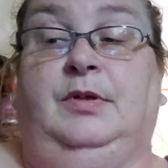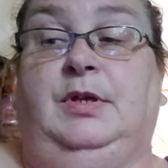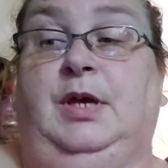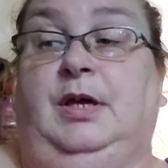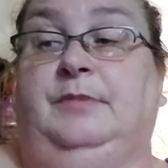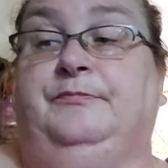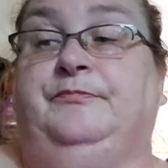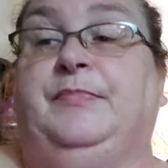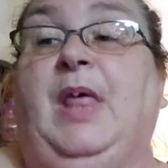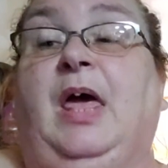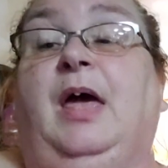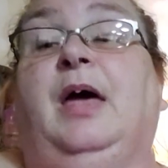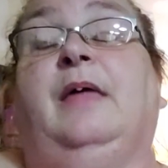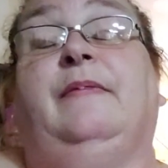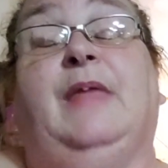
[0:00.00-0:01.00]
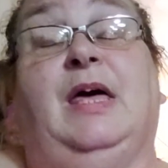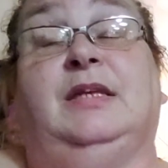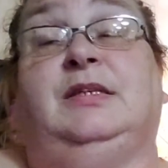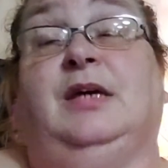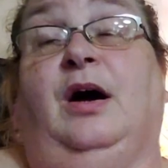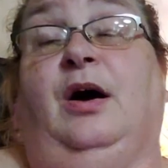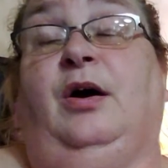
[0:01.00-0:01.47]
yeah,
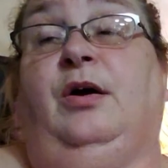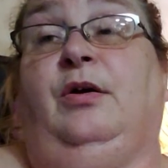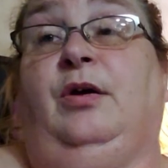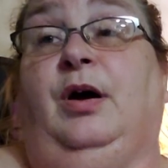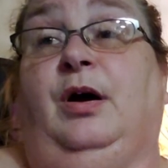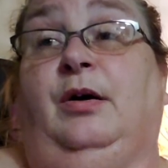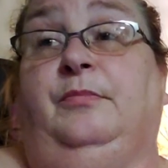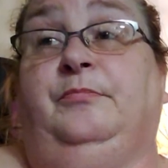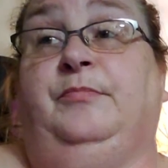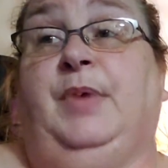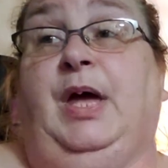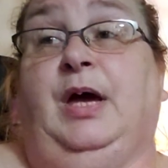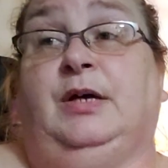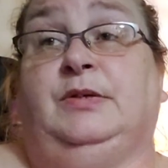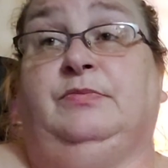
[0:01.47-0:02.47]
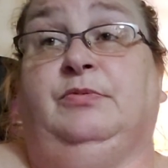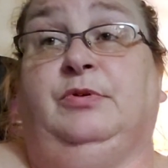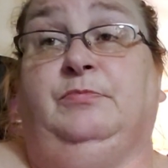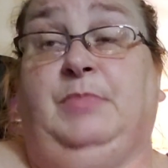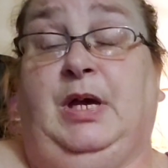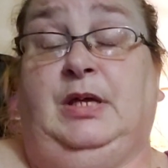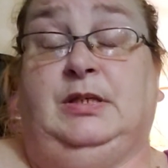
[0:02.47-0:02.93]
that's our um, ex
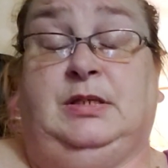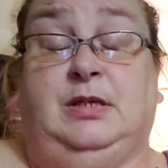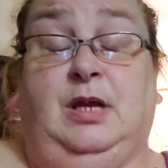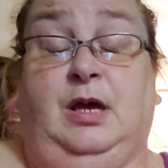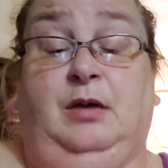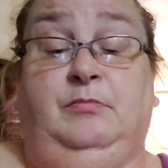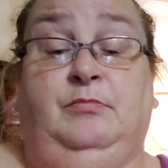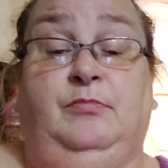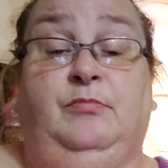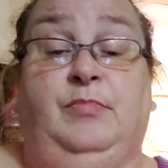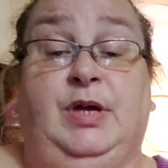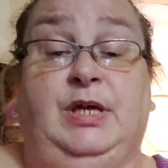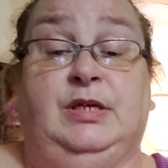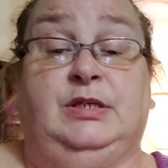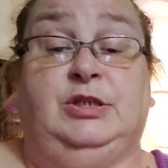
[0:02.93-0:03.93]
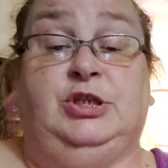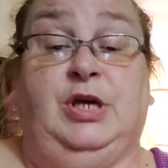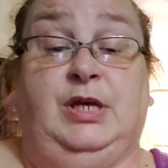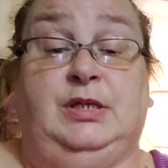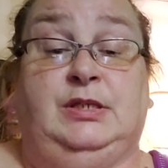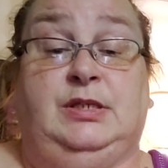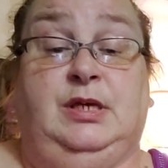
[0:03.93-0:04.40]
roommate's name is
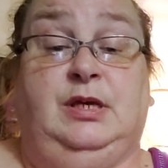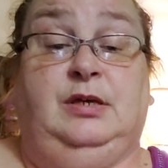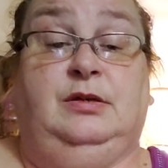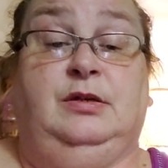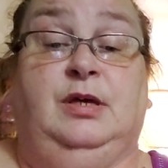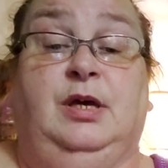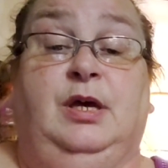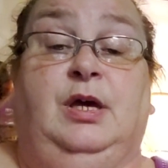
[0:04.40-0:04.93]
JC.